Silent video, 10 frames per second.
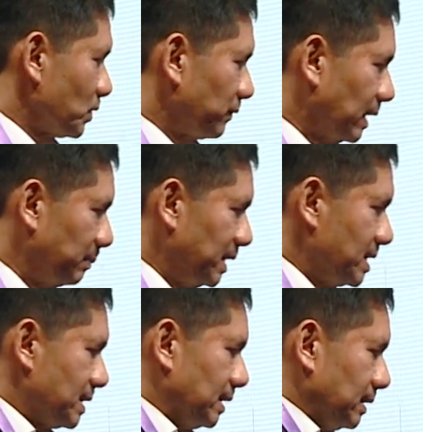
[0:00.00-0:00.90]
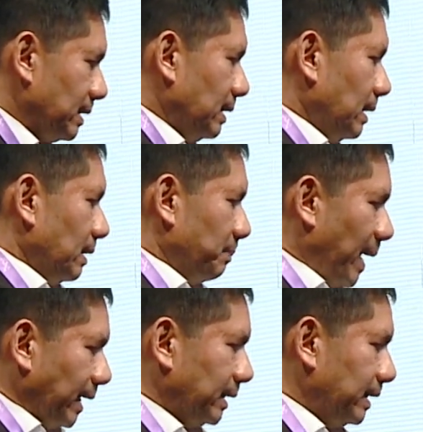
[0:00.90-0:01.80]
of companies in
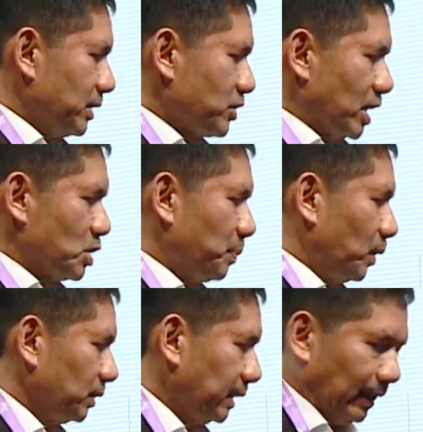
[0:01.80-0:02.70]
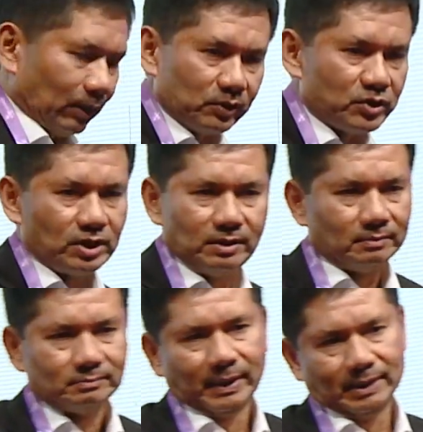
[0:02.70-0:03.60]
banking, transport, technology,
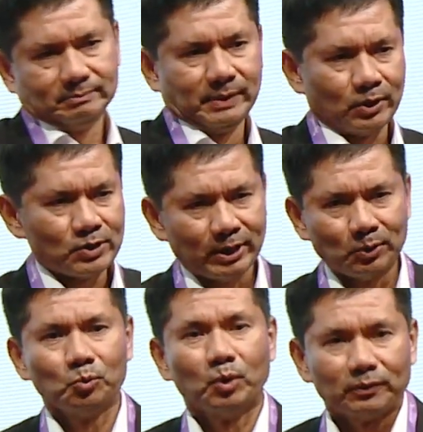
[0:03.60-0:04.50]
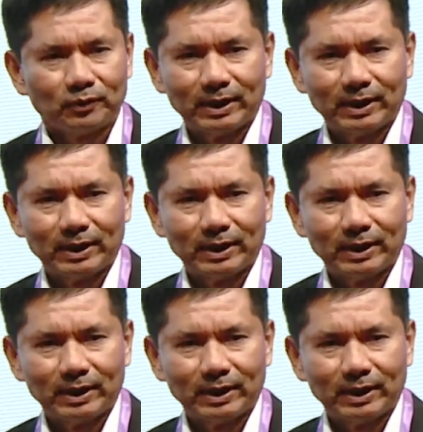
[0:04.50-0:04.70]
but because I don't work for